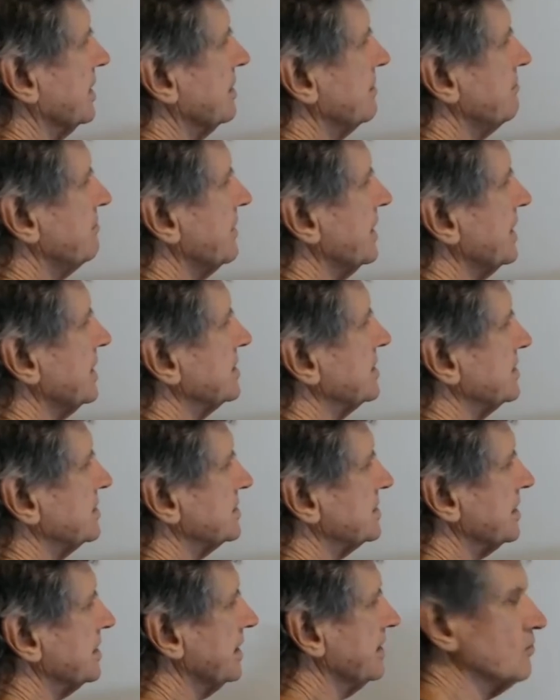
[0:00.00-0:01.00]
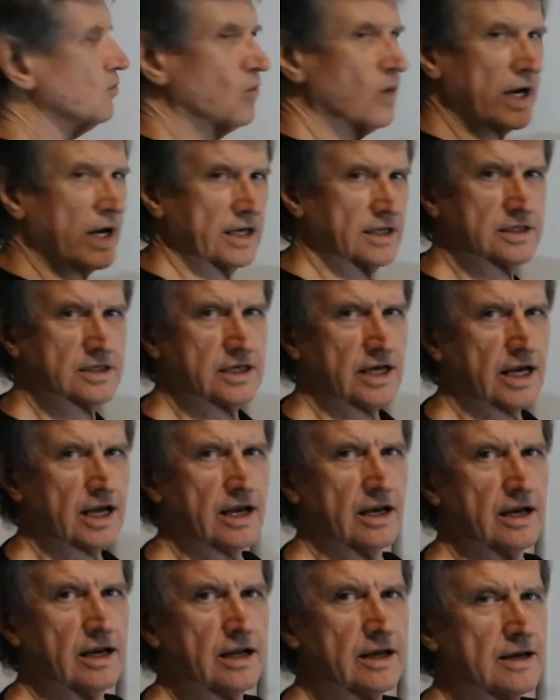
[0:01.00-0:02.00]
meters in 1
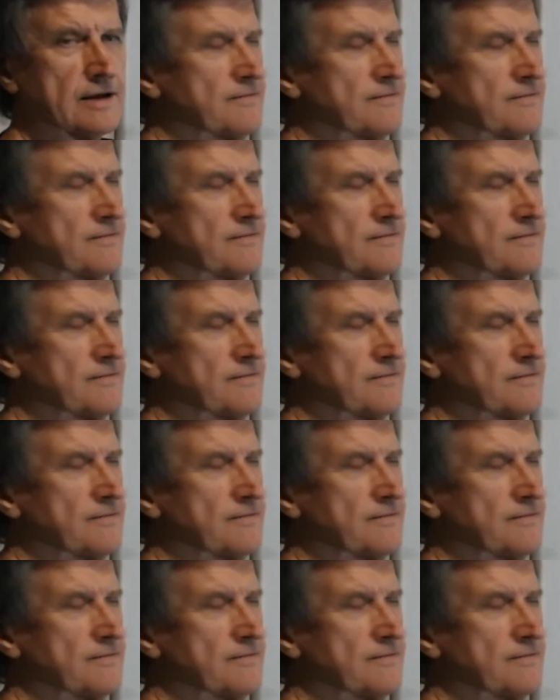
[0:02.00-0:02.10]
second.